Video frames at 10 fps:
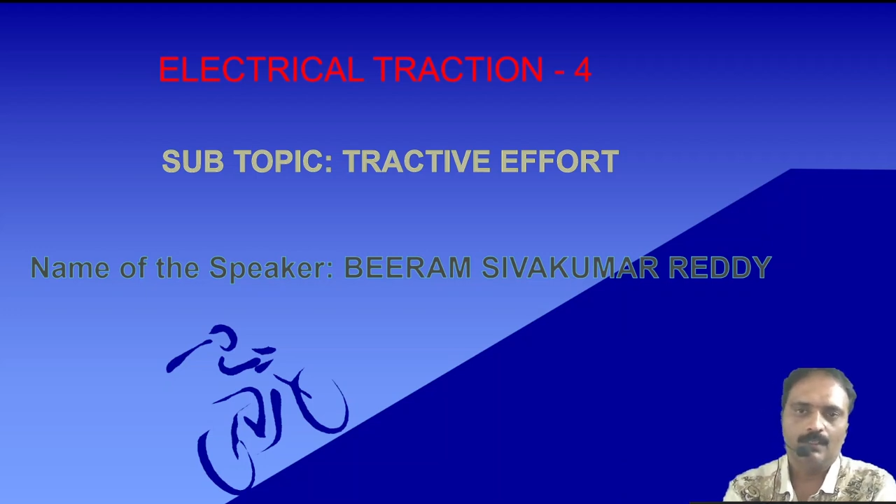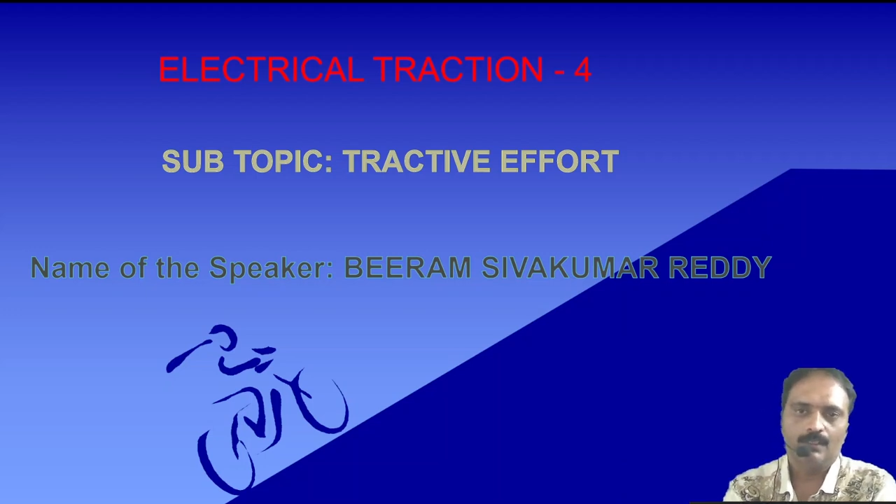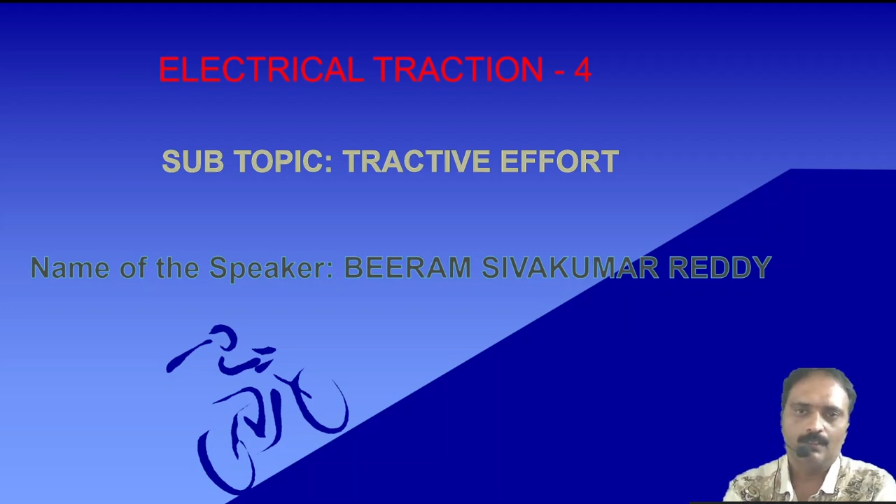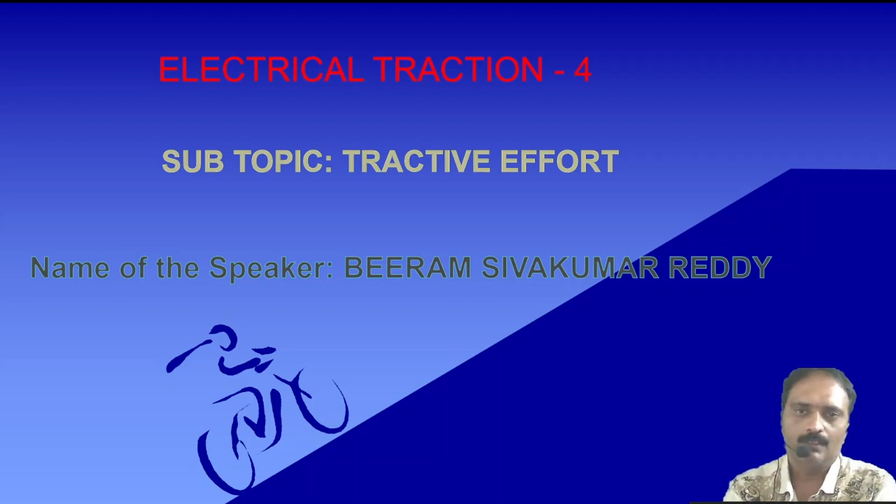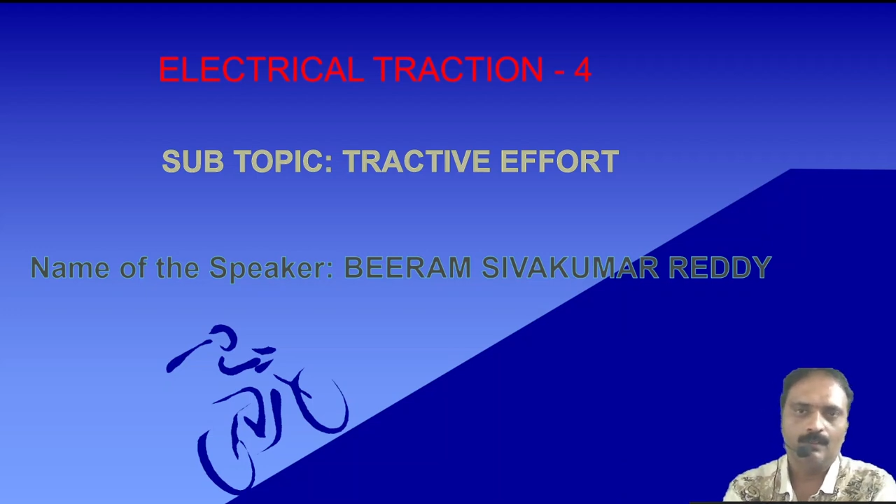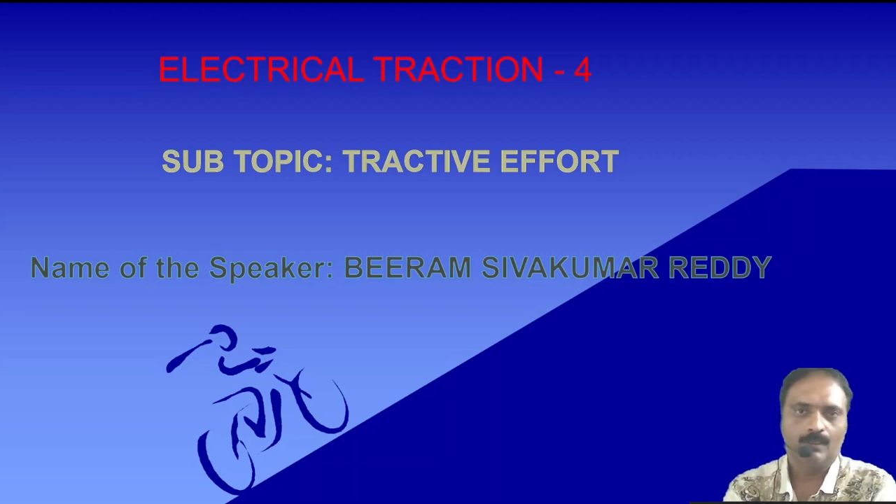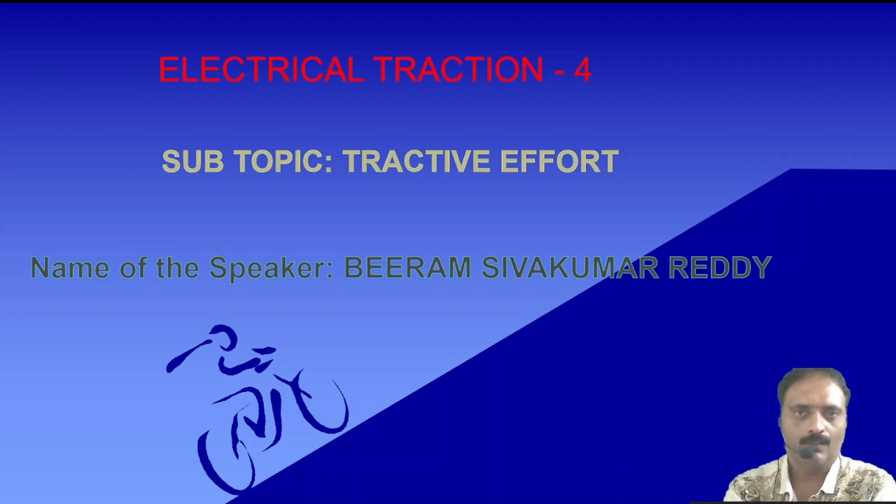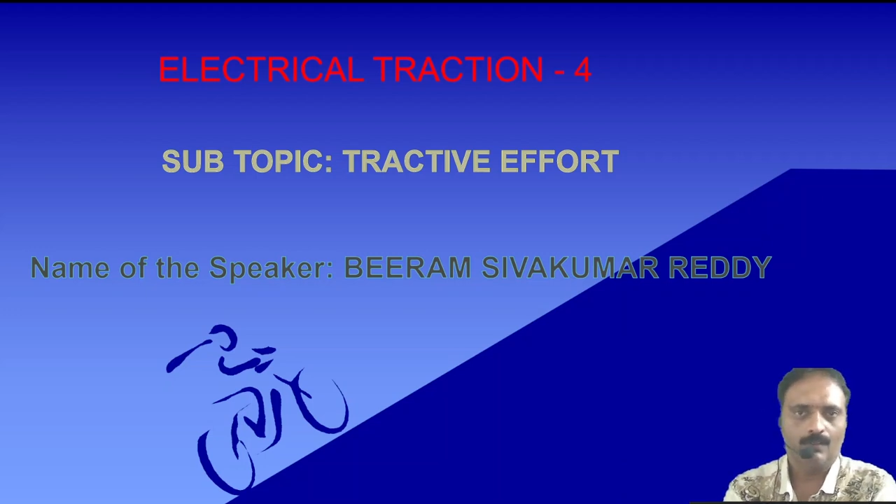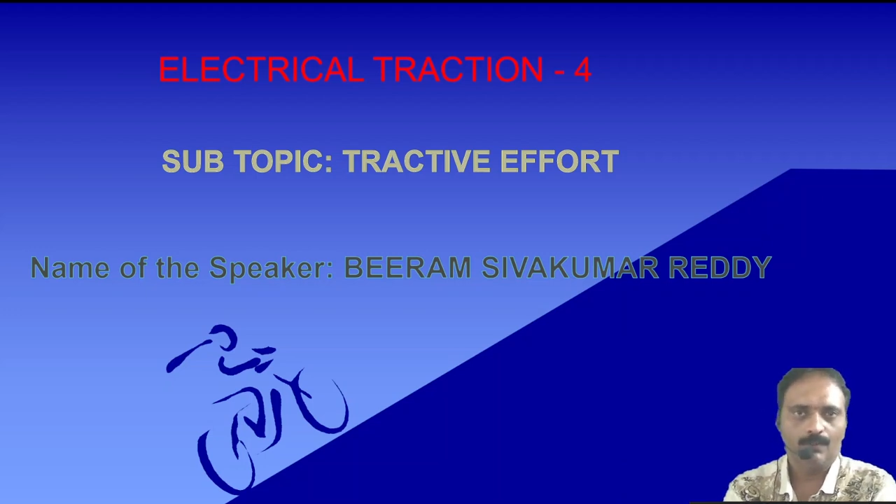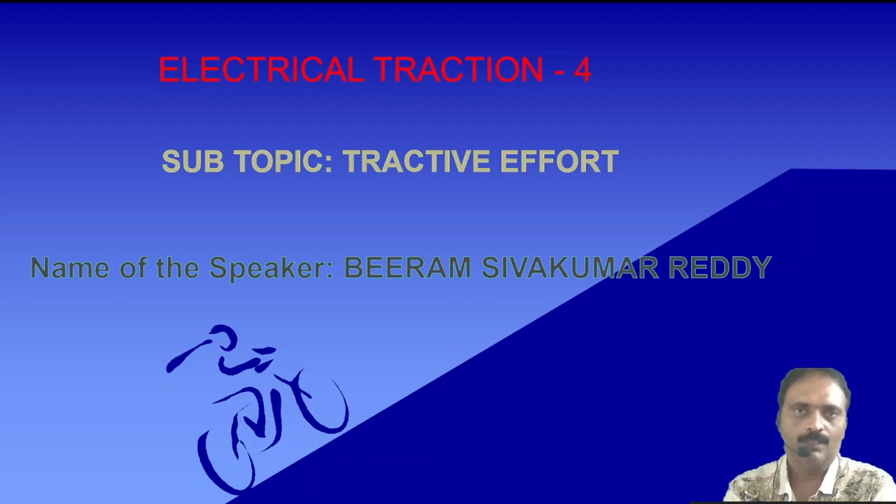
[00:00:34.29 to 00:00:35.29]
the force
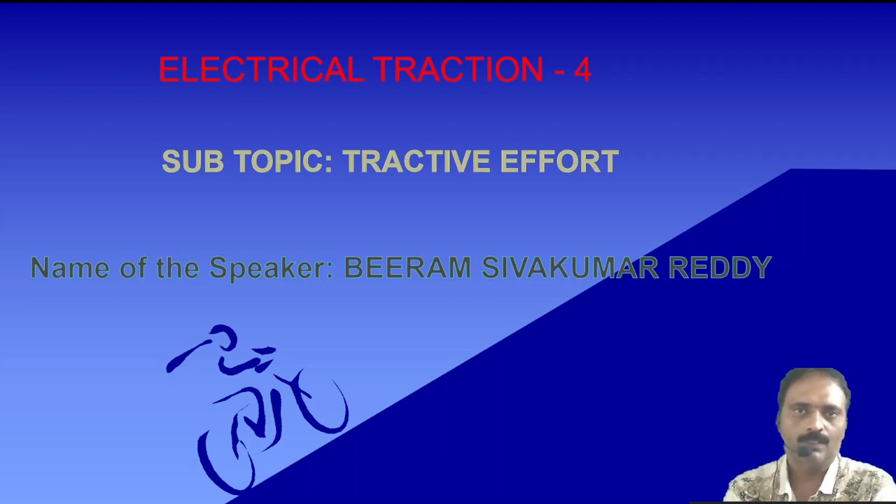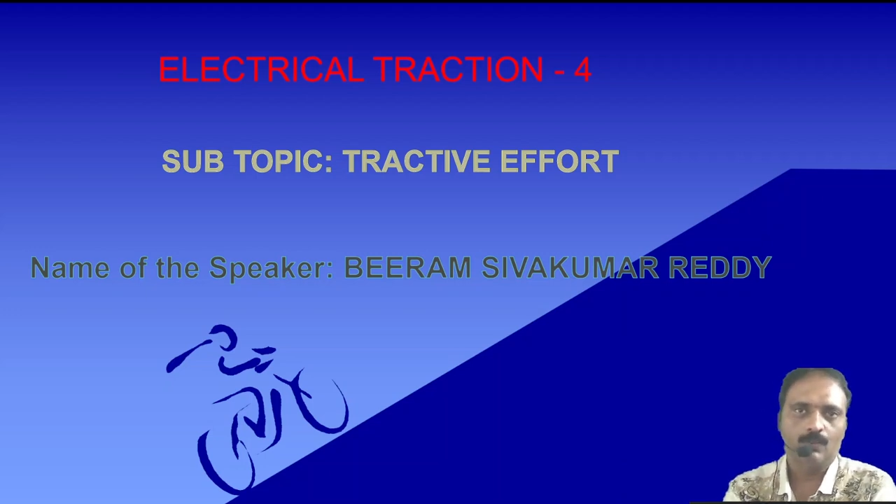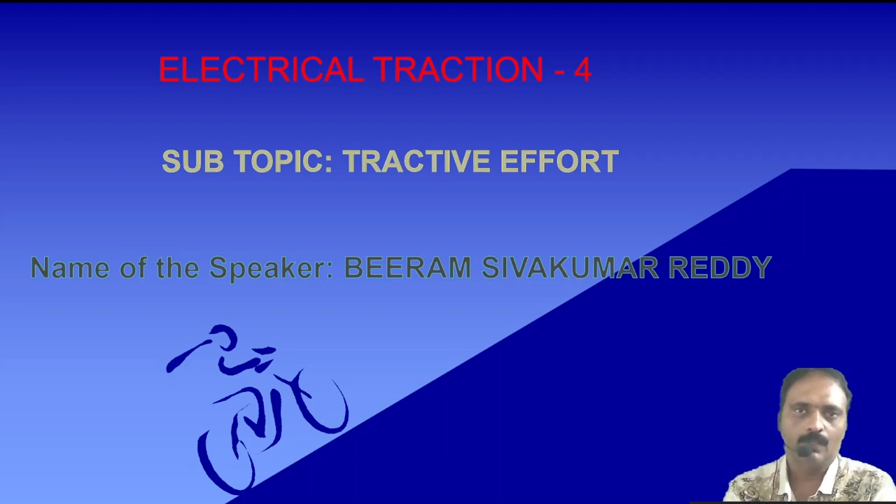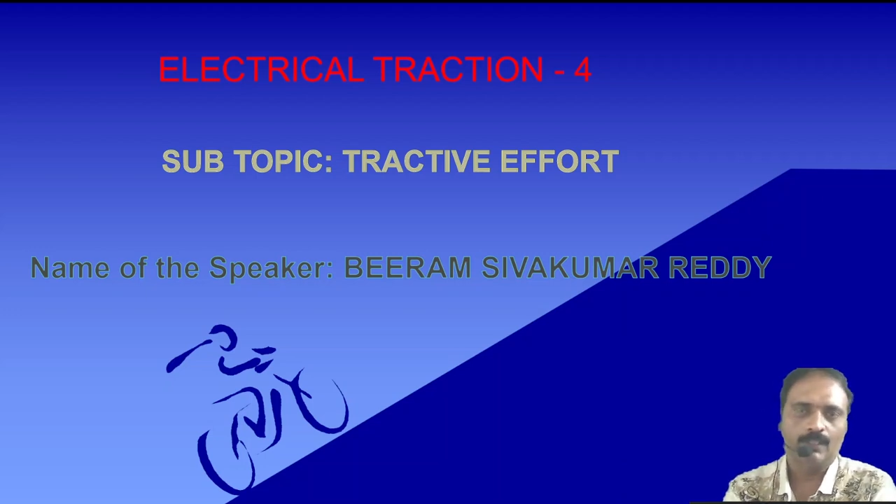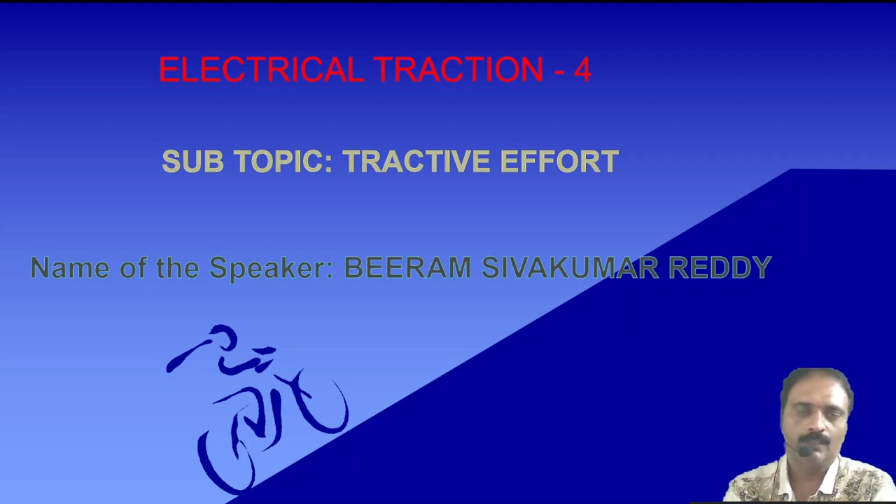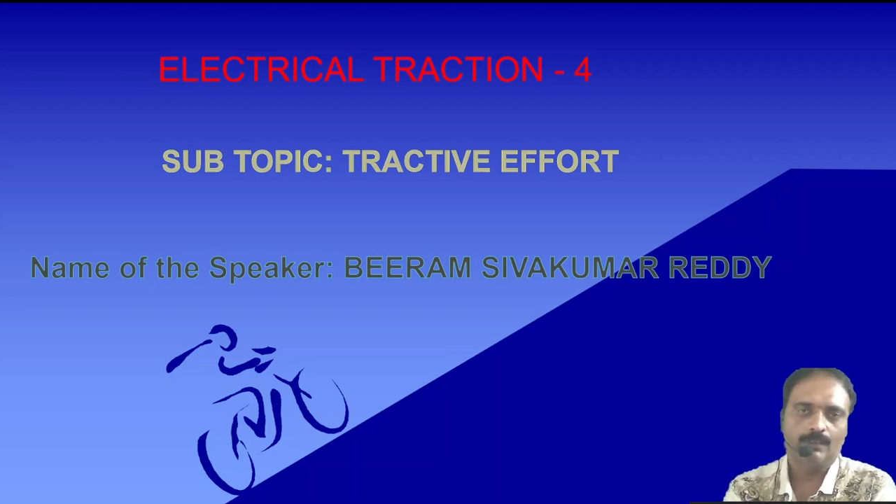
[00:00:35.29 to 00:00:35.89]
required by